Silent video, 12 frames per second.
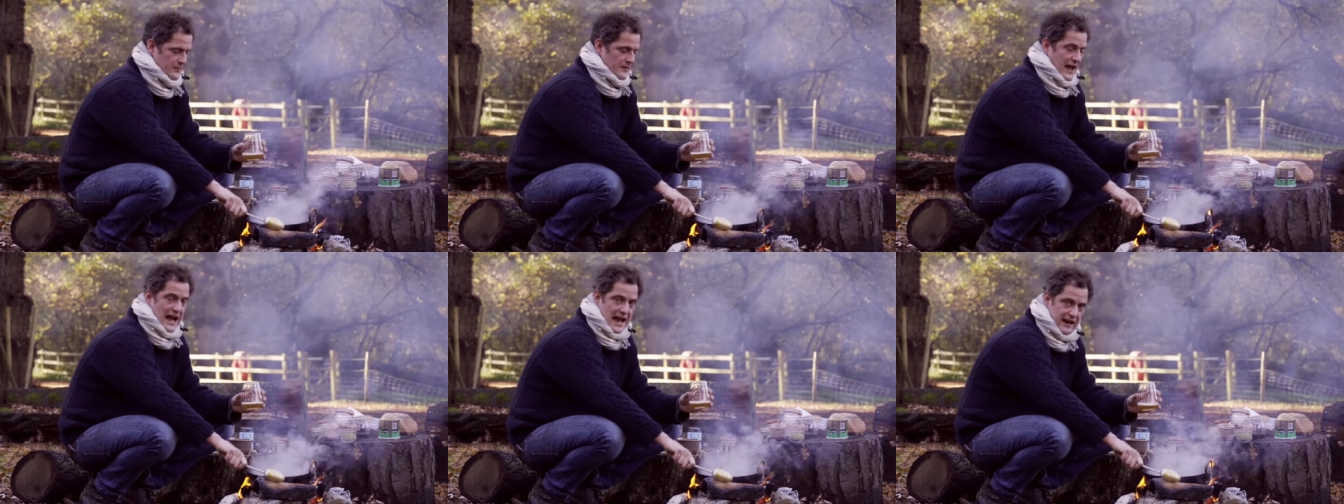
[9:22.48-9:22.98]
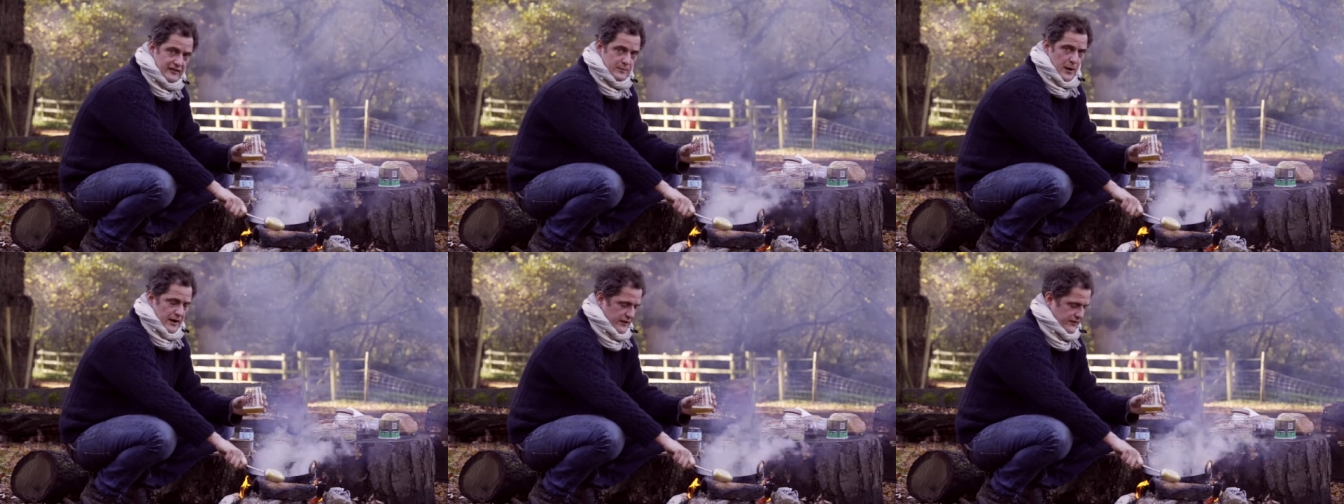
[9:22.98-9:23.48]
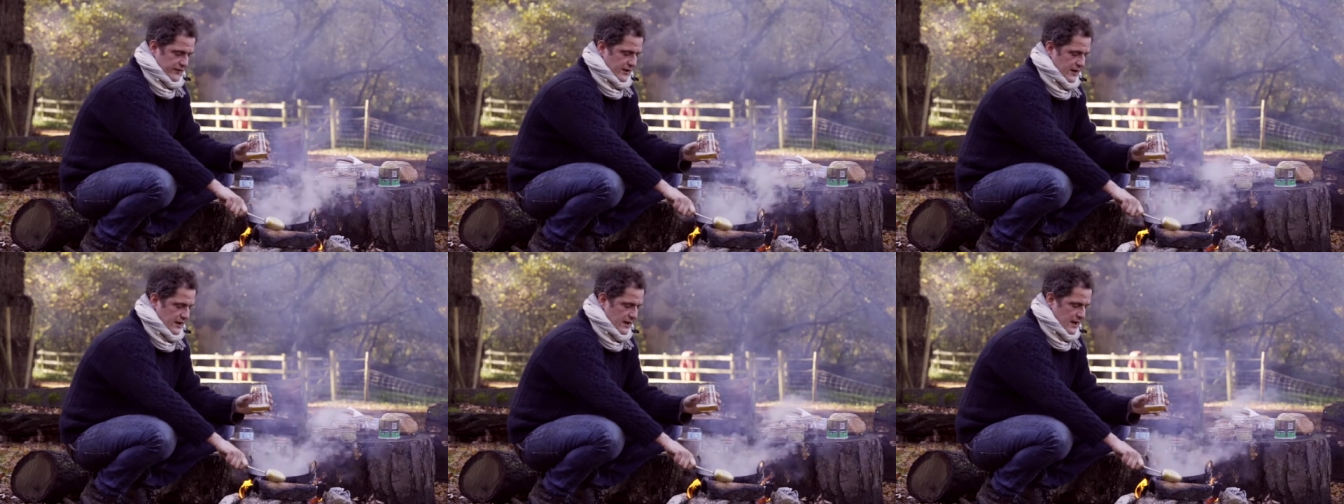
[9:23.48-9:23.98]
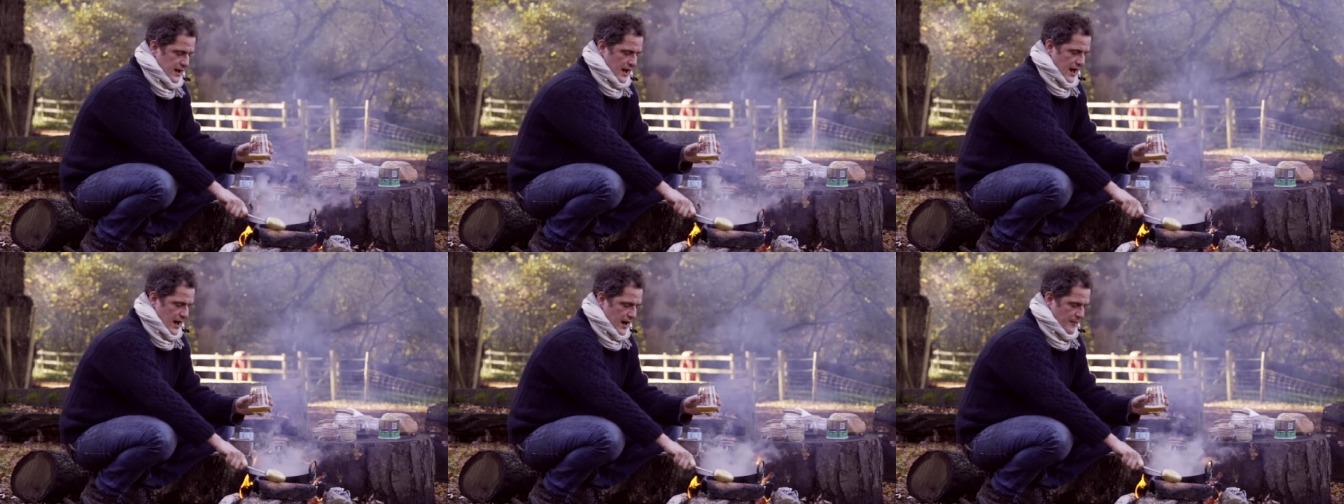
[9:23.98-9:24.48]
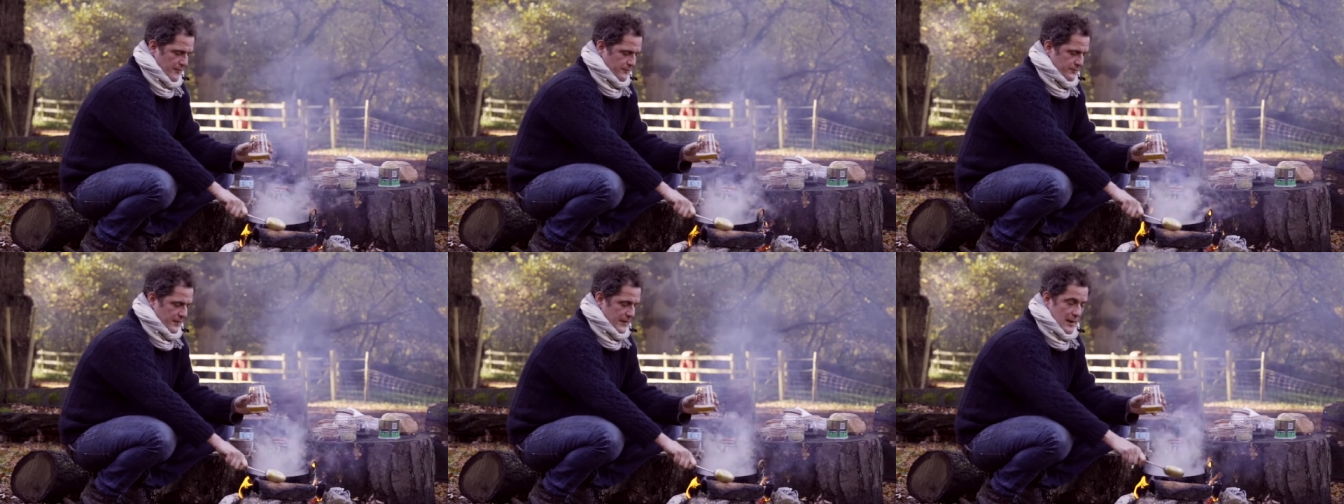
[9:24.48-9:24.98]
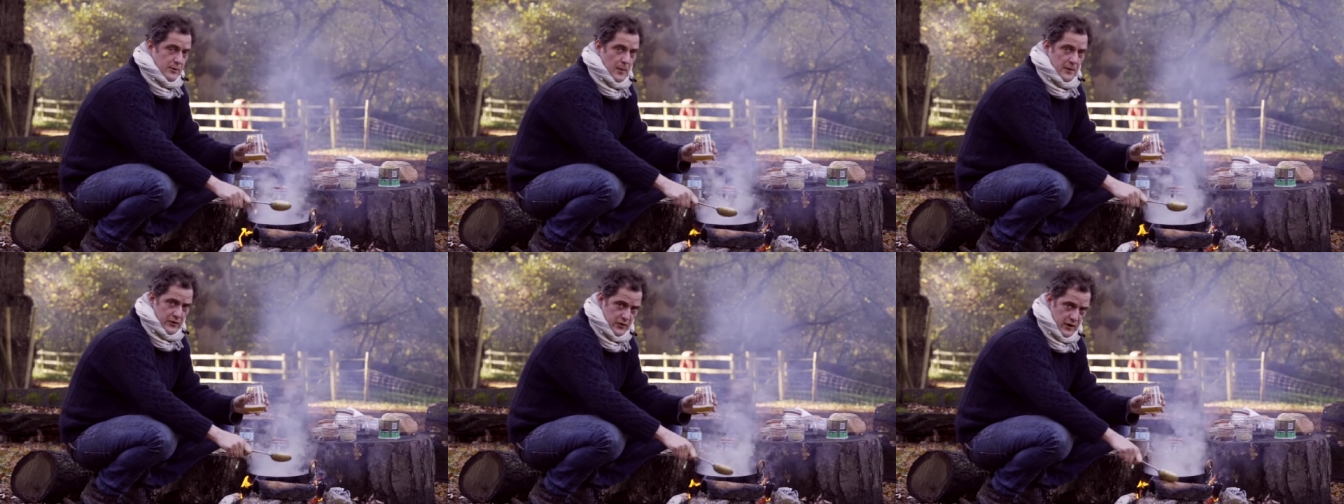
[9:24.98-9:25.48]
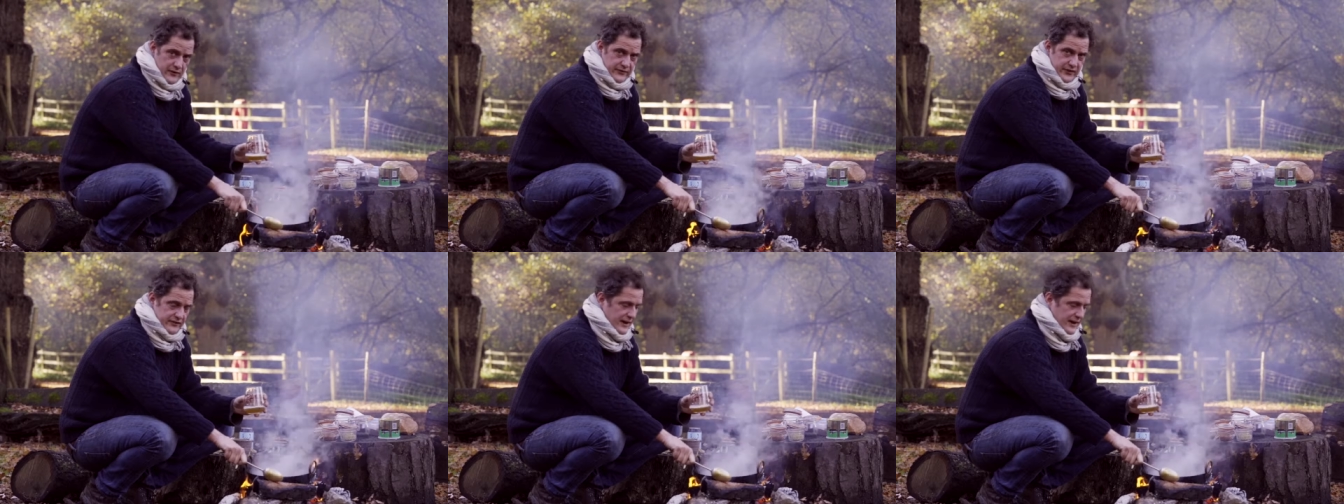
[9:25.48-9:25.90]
They're experts. They're proper crafters.